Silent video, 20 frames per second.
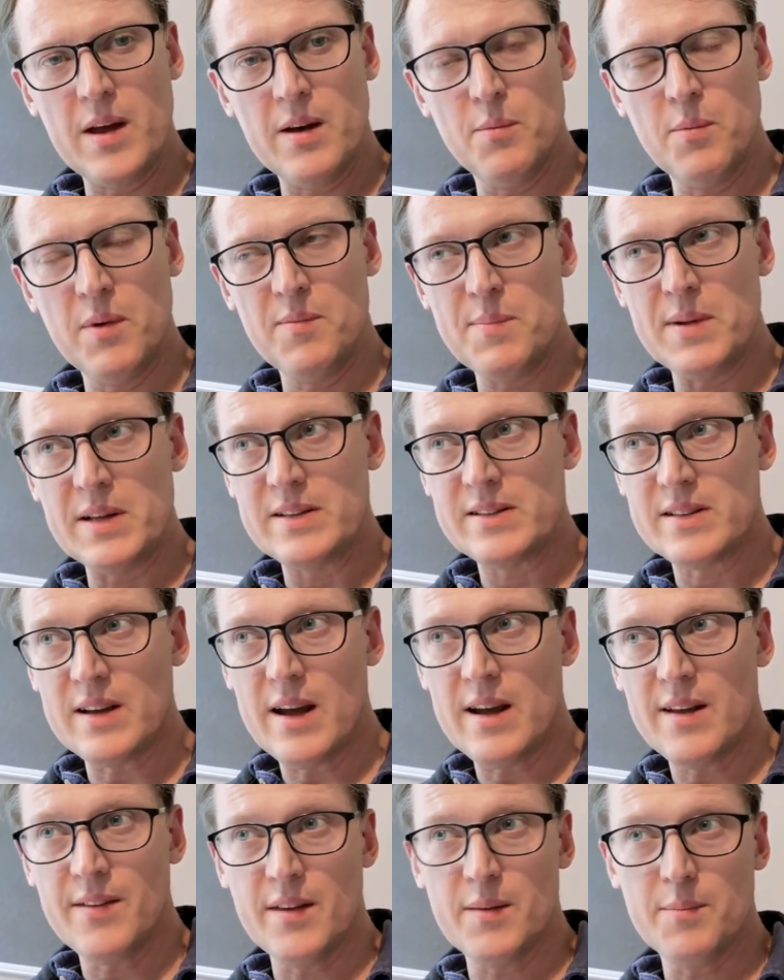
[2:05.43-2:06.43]
We've been
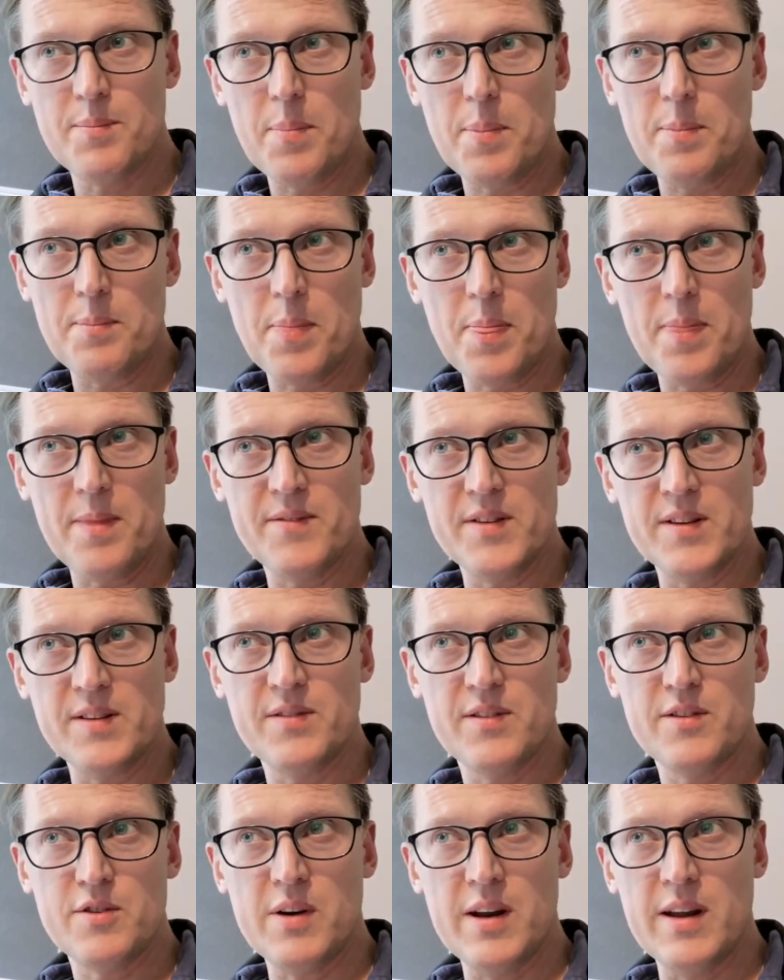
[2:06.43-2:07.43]
saying that for
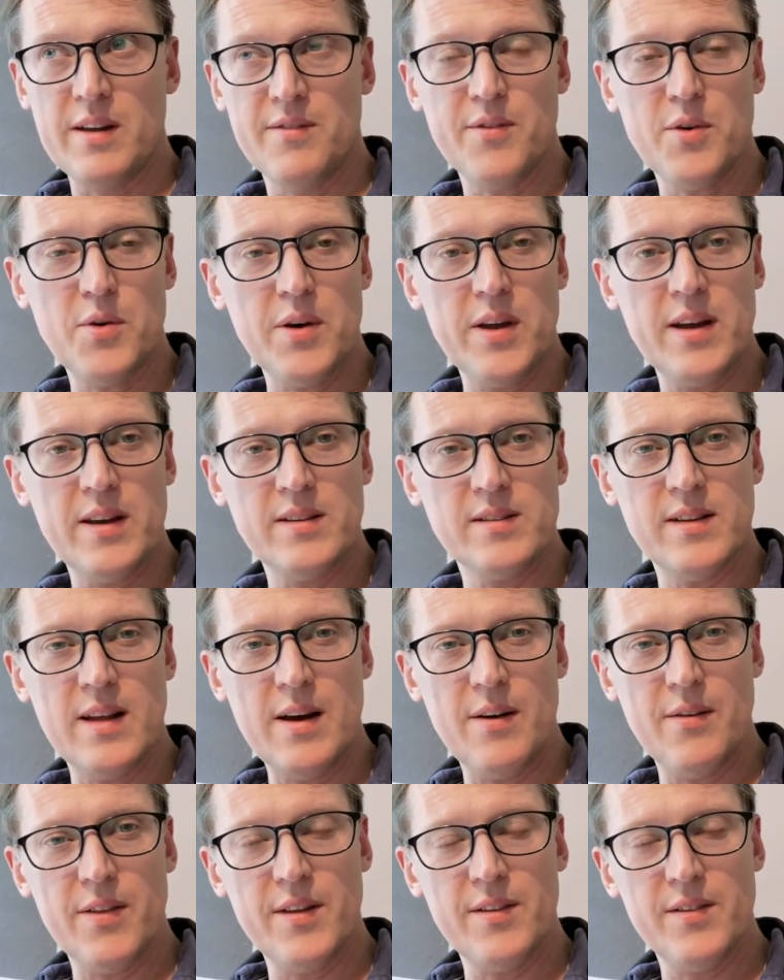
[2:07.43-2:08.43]
3-4 years
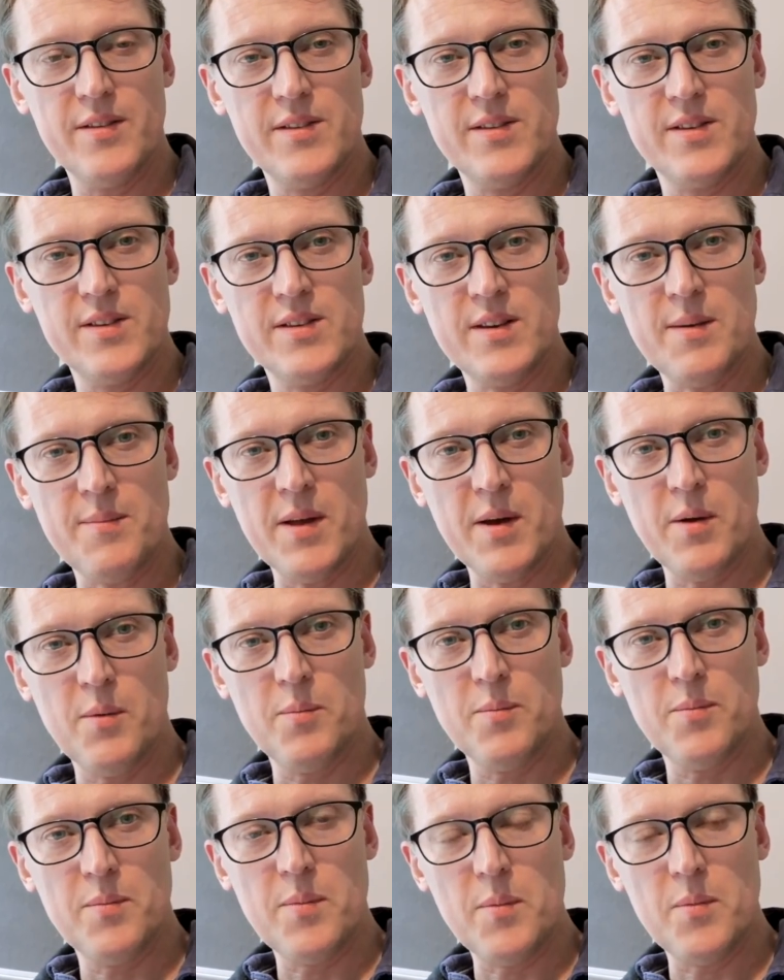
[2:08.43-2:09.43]
now that something
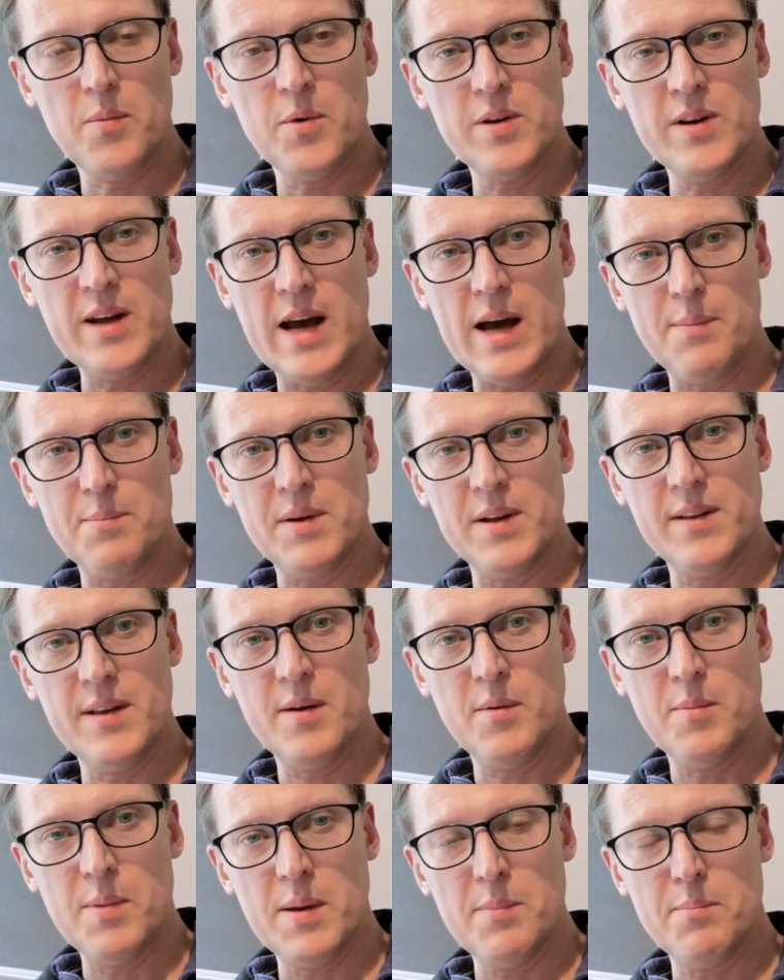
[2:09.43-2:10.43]
would happen, there
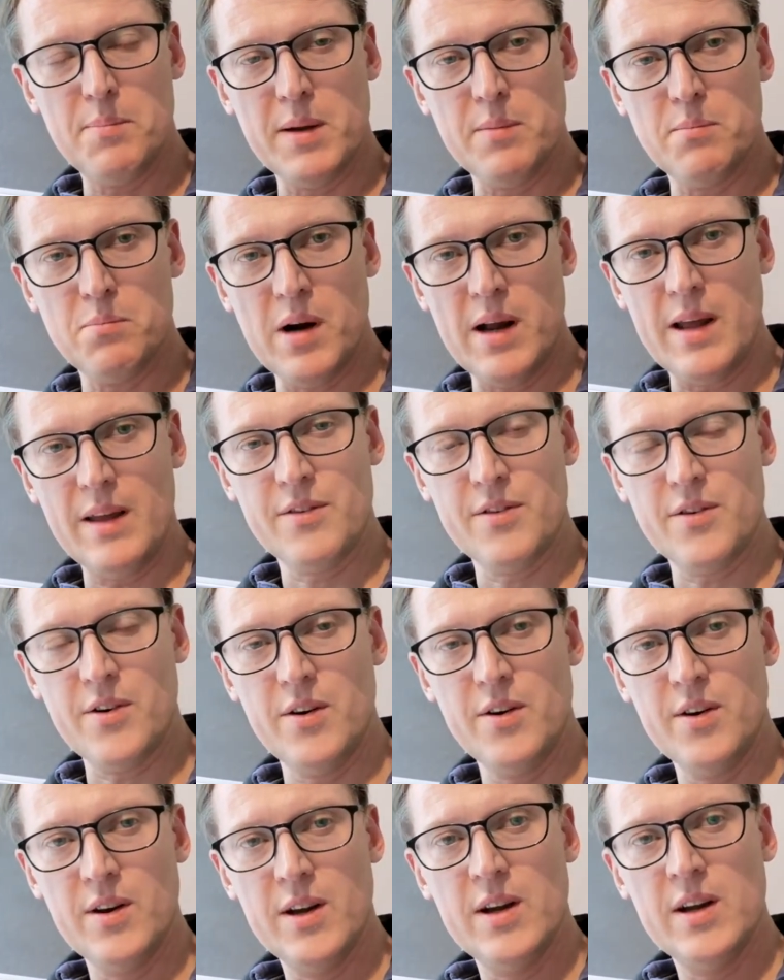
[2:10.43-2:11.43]
would be a big
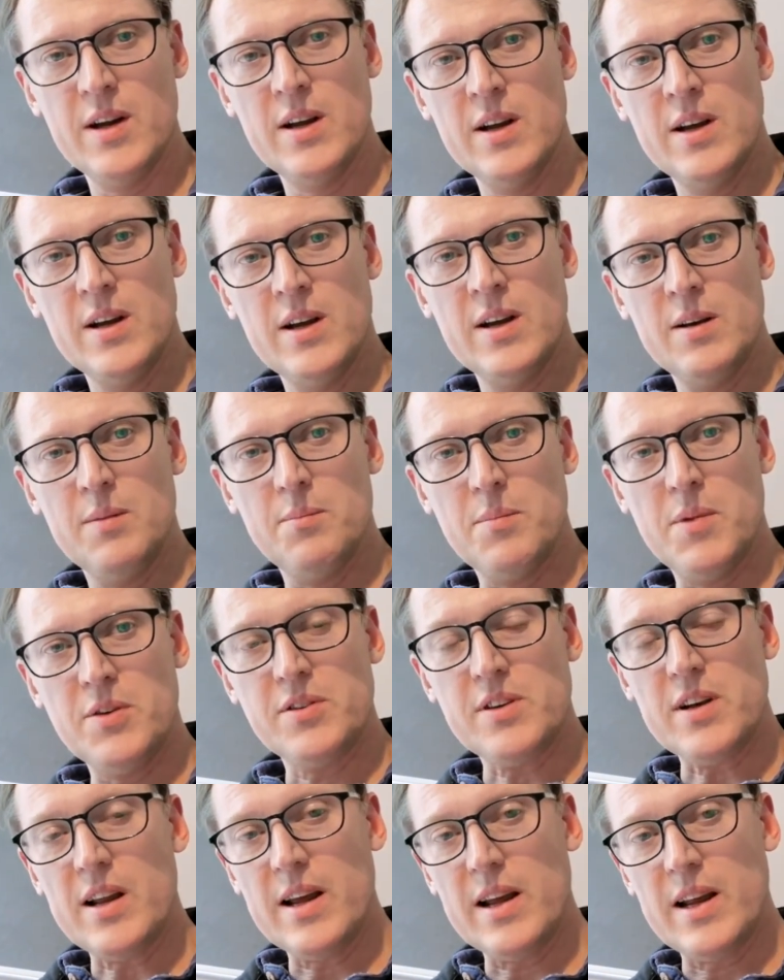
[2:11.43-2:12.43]
breakthrough,
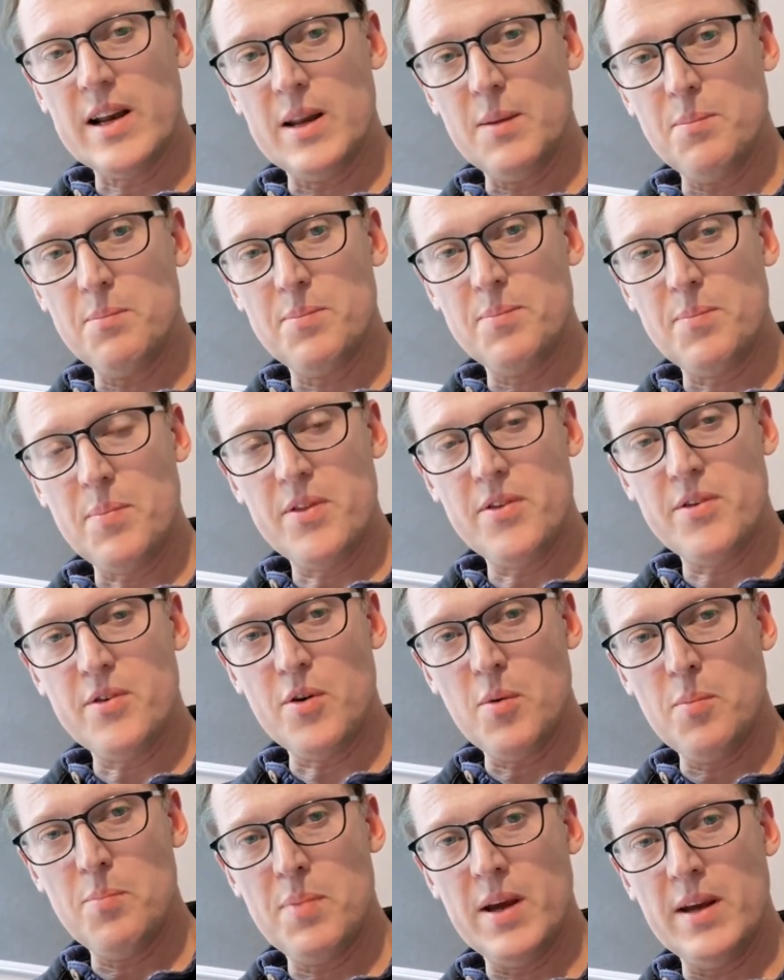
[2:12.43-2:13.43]
most likely
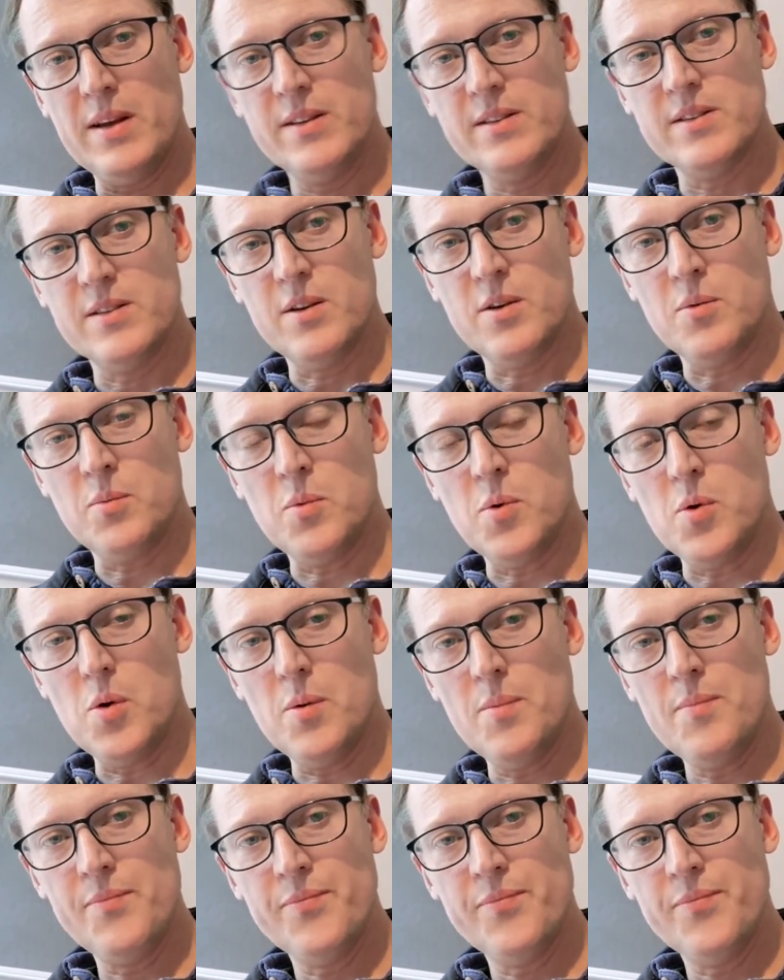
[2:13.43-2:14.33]
through peace, not war.